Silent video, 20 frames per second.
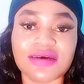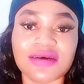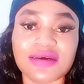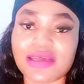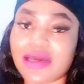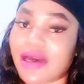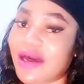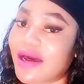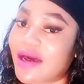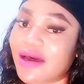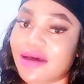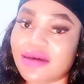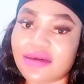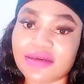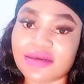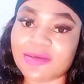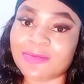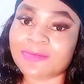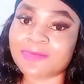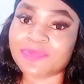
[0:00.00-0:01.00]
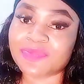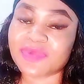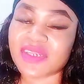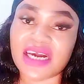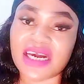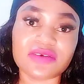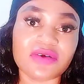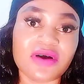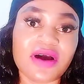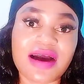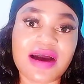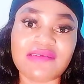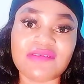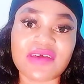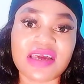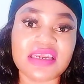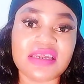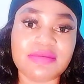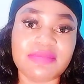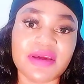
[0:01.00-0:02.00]
Yeah, I don't have
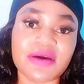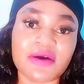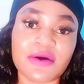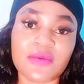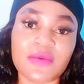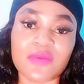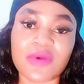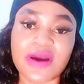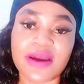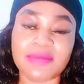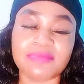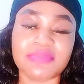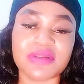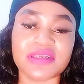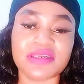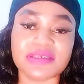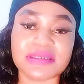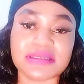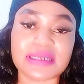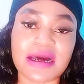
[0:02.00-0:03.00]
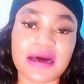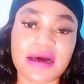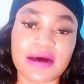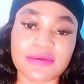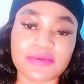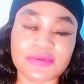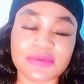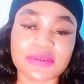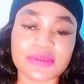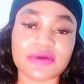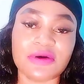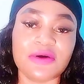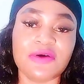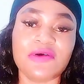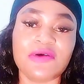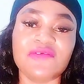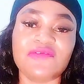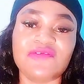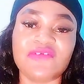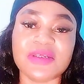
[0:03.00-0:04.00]
any makeup wipe in this house,
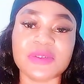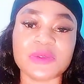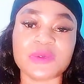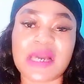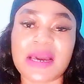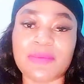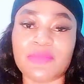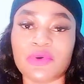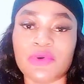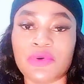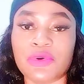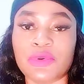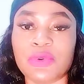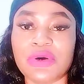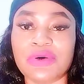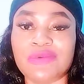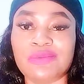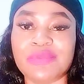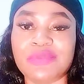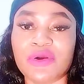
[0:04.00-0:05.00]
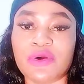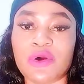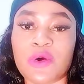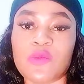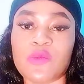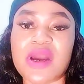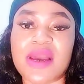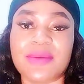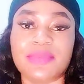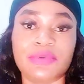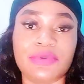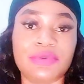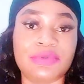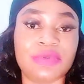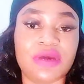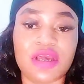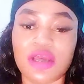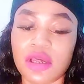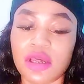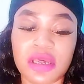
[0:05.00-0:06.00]
or face wipe or makeup wipe,
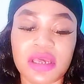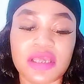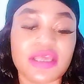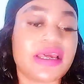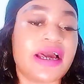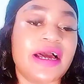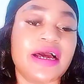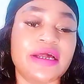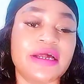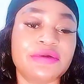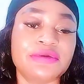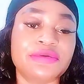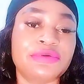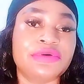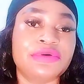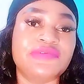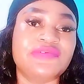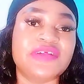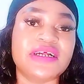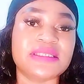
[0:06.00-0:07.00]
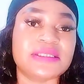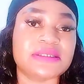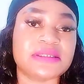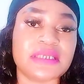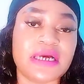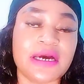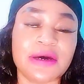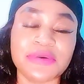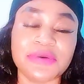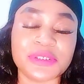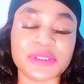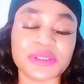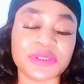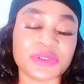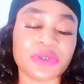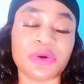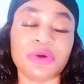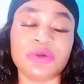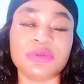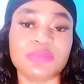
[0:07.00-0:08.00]
or yeah, I don't know if that is how it is
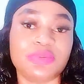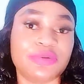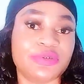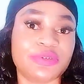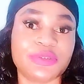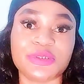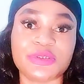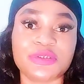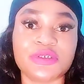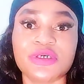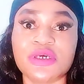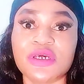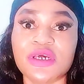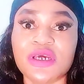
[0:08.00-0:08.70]
called, but